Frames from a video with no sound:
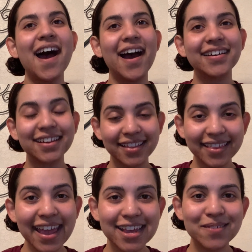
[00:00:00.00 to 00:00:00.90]
A
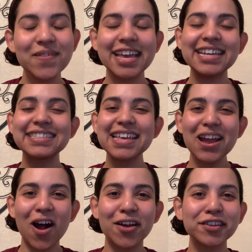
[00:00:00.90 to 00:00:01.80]
claim is the
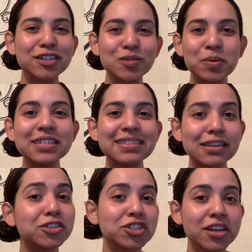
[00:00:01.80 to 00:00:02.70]
author's
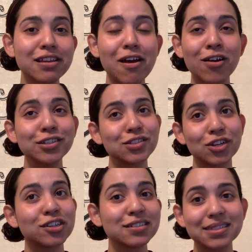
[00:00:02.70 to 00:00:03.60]
position on a
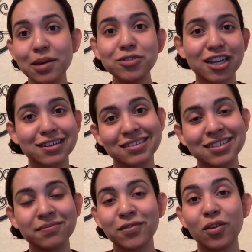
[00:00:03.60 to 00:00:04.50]
certain subject
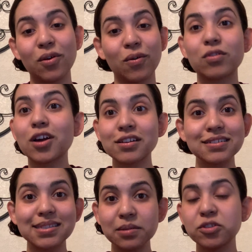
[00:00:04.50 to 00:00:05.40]
or on a
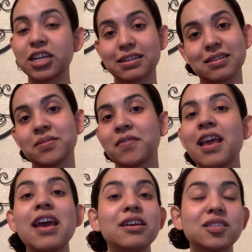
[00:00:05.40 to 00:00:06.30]
subject.
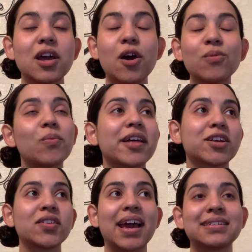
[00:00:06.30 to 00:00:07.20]
So
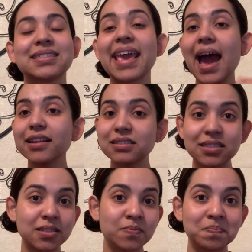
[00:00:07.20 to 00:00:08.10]
whether that's
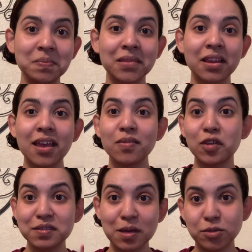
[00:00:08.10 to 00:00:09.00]
cats, the
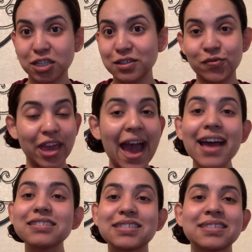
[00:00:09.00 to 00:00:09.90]
subject of
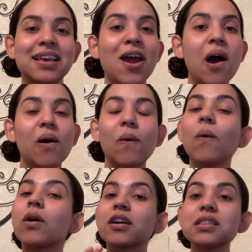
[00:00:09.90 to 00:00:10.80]
cats,
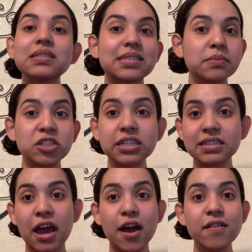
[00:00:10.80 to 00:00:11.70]
or the subject
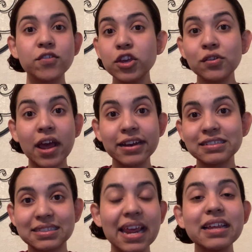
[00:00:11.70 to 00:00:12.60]
of the
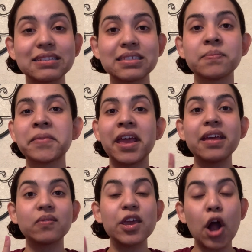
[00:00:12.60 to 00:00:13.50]
United States,
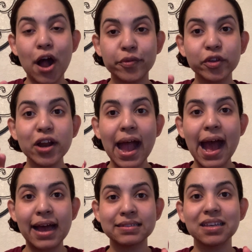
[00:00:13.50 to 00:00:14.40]
the author
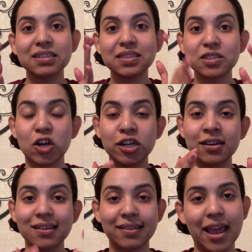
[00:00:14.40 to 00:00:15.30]
has a certain
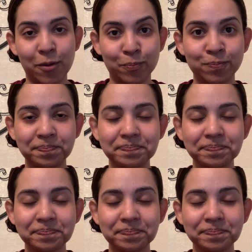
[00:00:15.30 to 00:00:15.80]
claim.